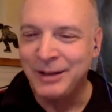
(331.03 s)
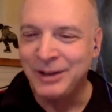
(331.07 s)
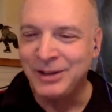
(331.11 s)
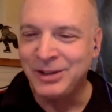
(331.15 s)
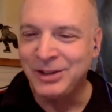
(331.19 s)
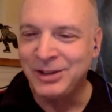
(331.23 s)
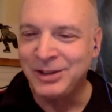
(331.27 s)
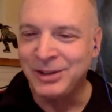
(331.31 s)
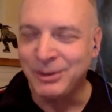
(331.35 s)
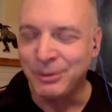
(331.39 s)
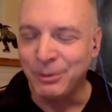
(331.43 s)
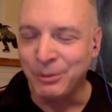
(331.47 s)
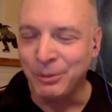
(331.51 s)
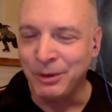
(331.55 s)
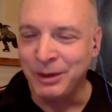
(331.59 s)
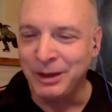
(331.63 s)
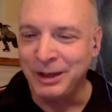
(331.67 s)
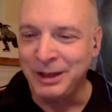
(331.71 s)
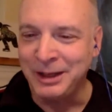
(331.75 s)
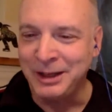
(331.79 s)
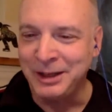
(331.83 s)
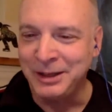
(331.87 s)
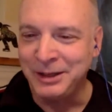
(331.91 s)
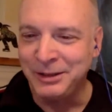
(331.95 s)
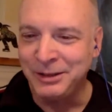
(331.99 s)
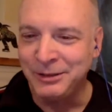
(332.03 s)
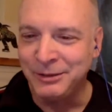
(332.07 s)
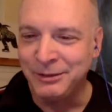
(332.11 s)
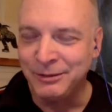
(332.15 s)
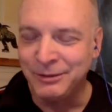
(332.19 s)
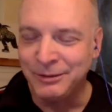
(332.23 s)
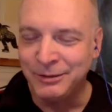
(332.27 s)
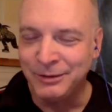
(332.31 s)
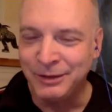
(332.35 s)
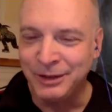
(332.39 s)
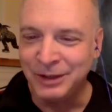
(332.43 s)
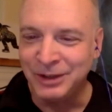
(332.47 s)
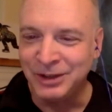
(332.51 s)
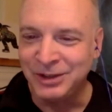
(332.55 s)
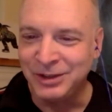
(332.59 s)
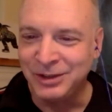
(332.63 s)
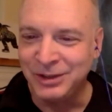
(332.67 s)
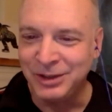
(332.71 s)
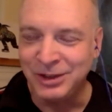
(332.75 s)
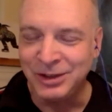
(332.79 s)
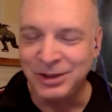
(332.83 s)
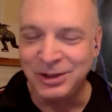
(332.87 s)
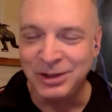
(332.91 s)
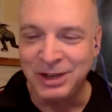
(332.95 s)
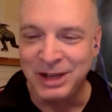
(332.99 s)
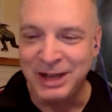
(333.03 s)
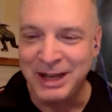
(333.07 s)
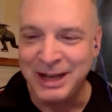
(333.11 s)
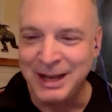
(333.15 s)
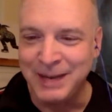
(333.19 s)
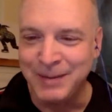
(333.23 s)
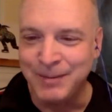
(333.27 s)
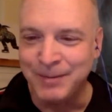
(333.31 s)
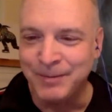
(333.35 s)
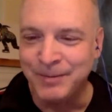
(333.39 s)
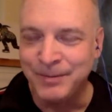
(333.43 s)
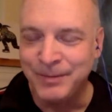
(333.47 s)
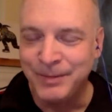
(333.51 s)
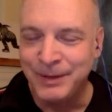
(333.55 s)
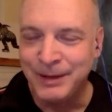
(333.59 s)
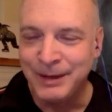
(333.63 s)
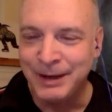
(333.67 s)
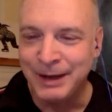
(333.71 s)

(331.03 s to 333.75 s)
this is a really this this team.